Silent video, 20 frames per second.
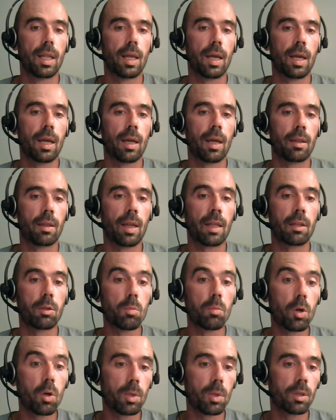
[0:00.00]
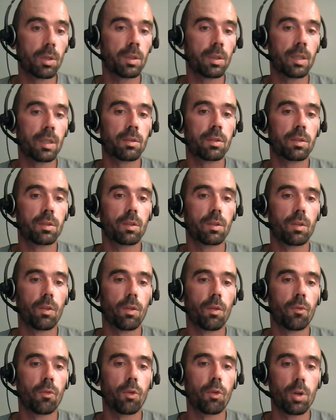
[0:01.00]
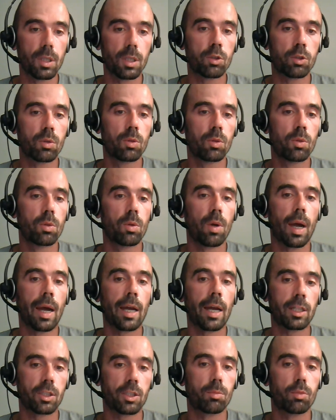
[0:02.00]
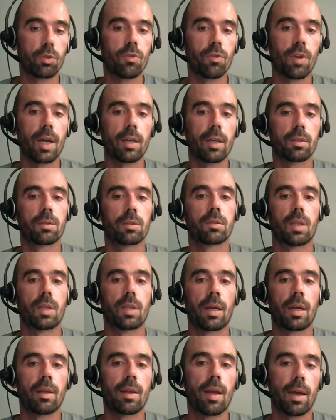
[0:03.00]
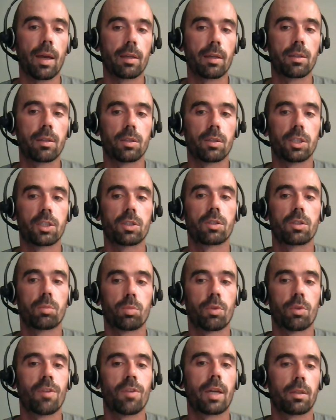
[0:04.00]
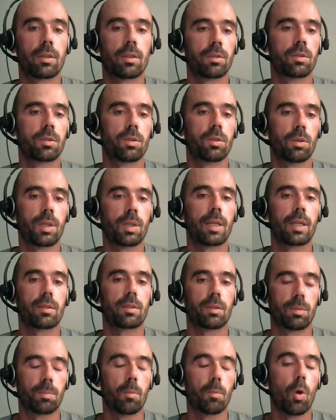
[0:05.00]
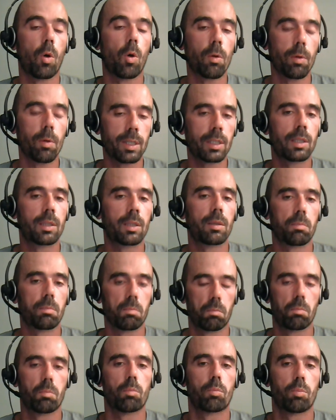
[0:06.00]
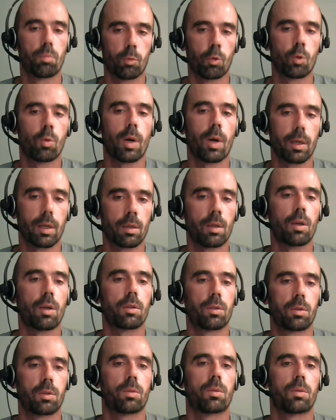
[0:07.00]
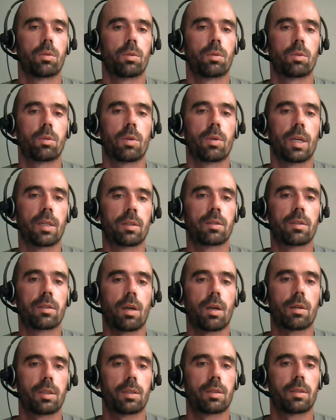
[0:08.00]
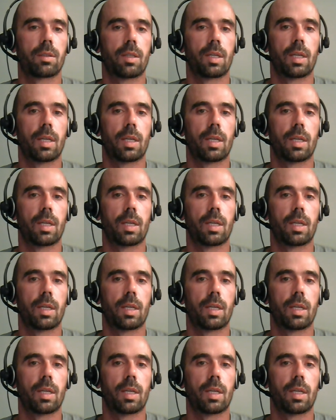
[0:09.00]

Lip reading: And at the moment, there's 32 action providers and 9 condition providers, so that's already quite a lot to get started.